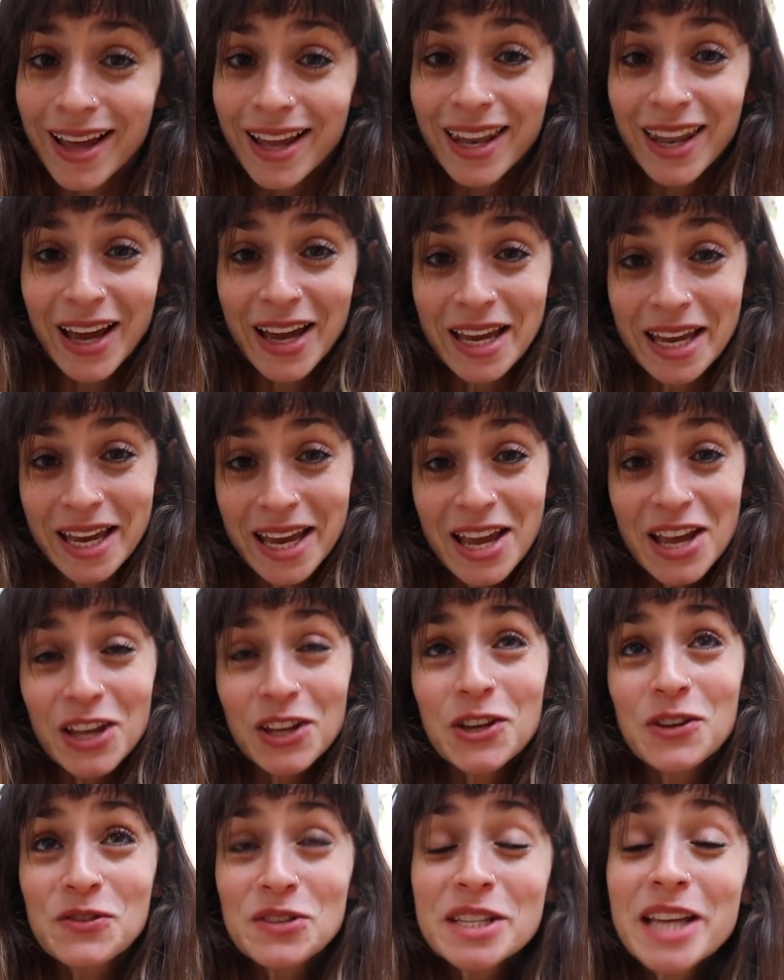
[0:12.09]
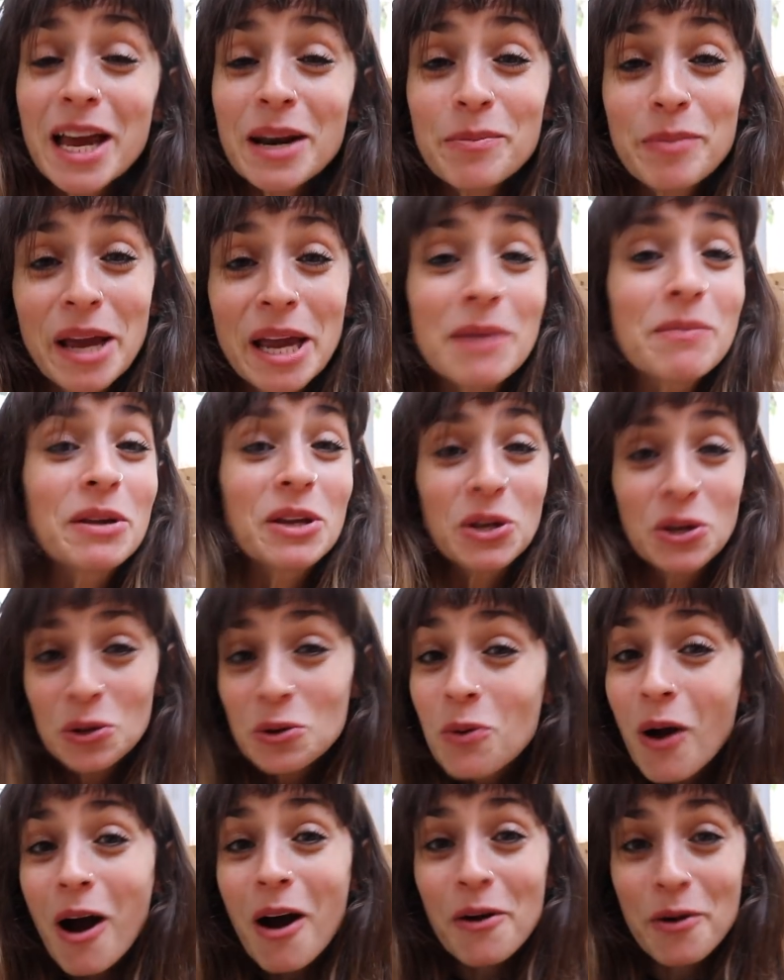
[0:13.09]
Like, you just had a baby,
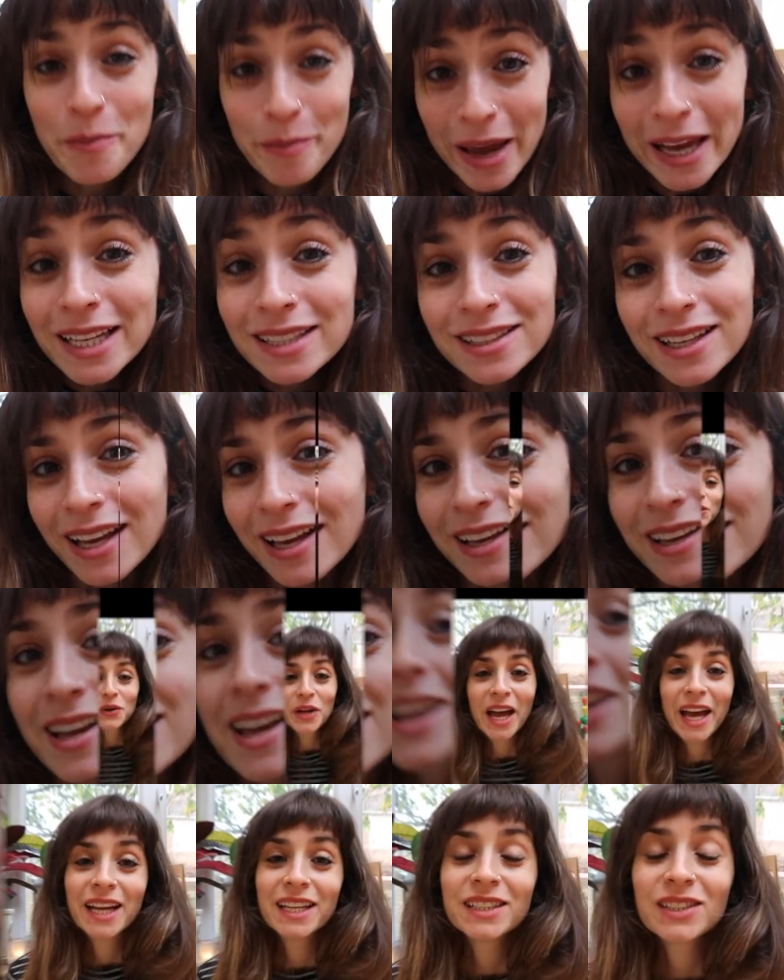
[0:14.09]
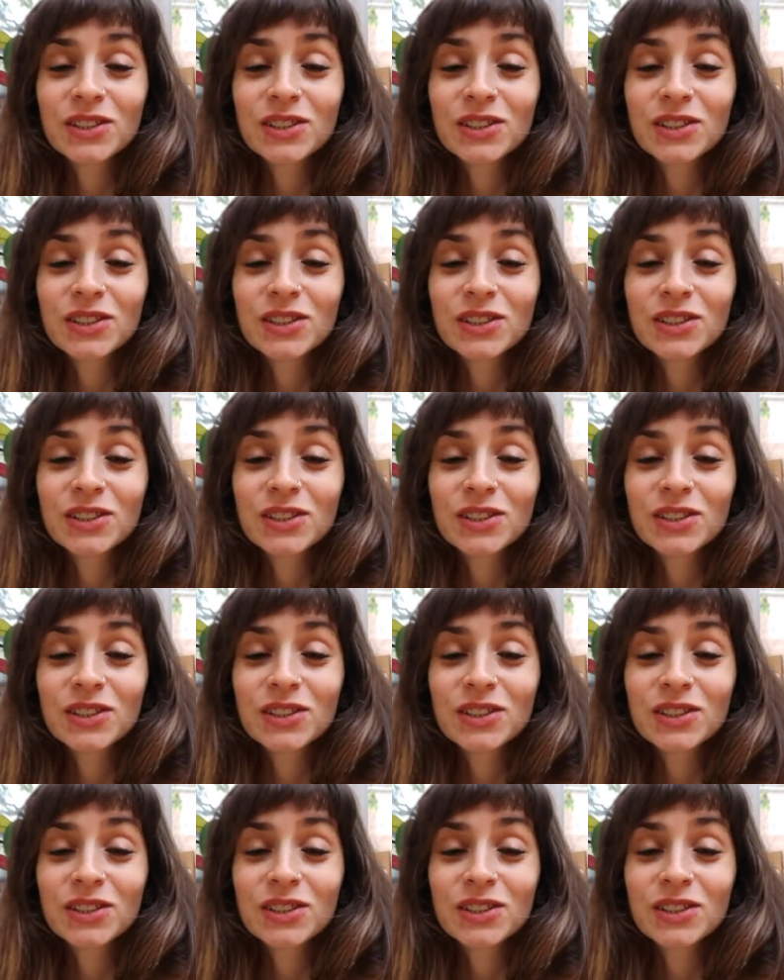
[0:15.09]
you are amazing, okay?